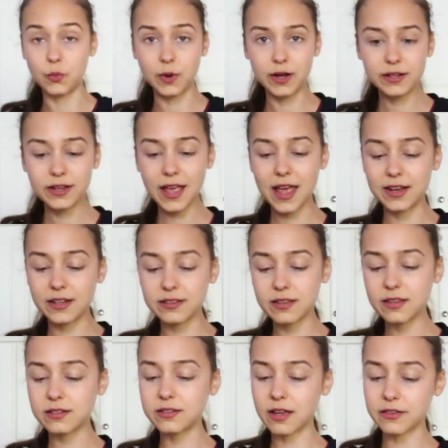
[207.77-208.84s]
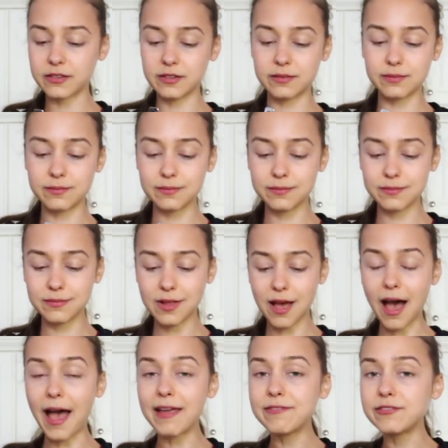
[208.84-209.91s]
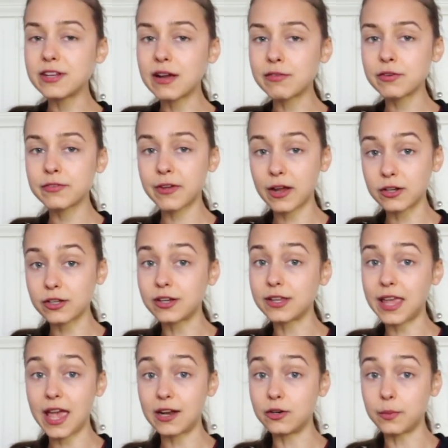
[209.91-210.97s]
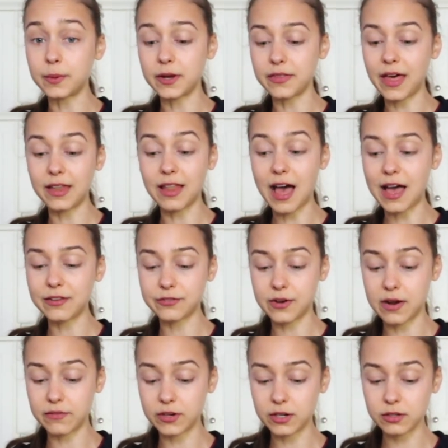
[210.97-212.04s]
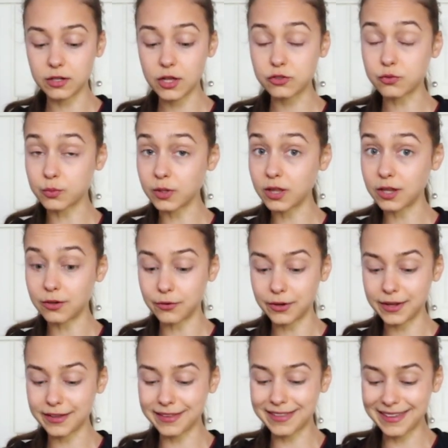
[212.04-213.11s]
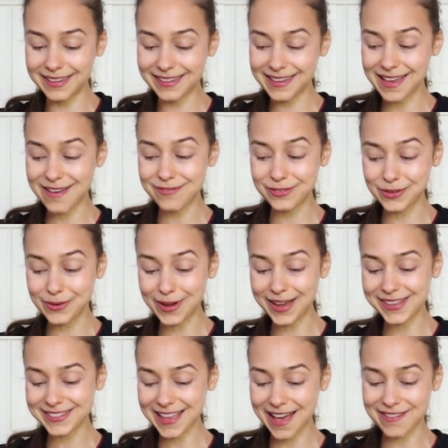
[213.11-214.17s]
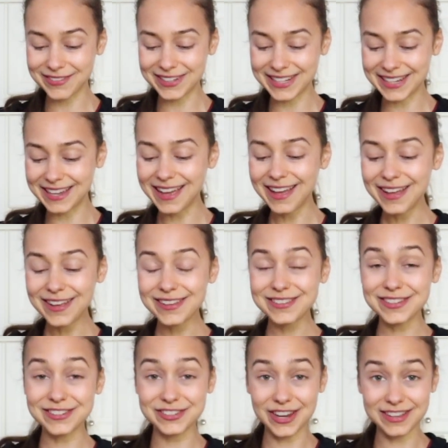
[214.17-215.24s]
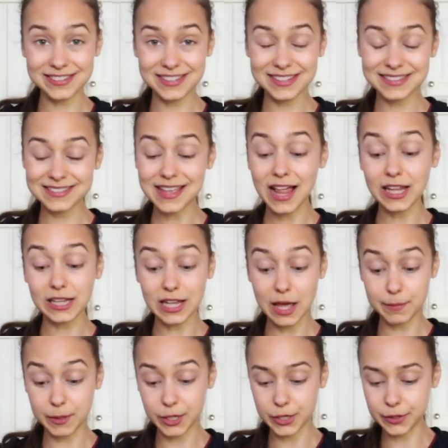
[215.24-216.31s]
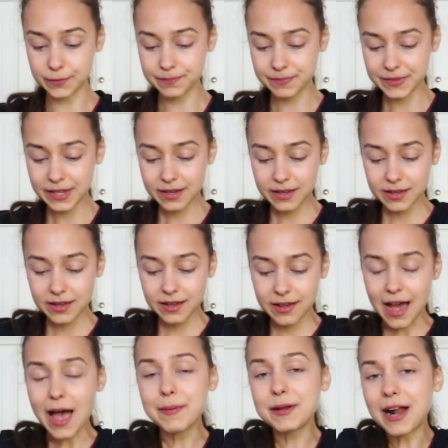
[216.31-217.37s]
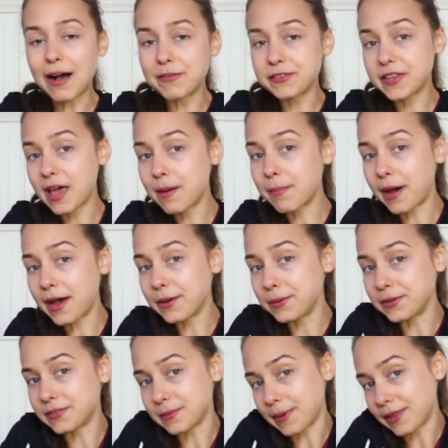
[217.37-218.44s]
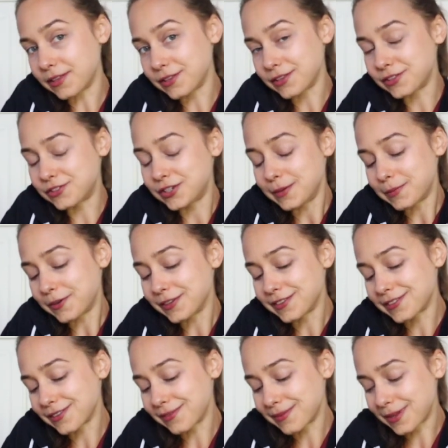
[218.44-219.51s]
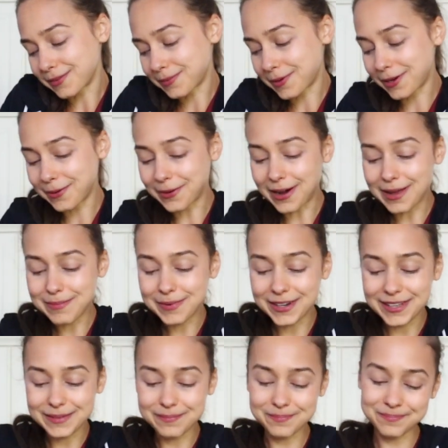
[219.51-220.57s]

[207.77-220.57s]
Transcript: one, and it's like I've never found a good can opener that lasts forever. It's really annoying. Like if you guys have any suggestions, let me know. I mean, obviously I always buy like the cheap ones, so that's probably why, but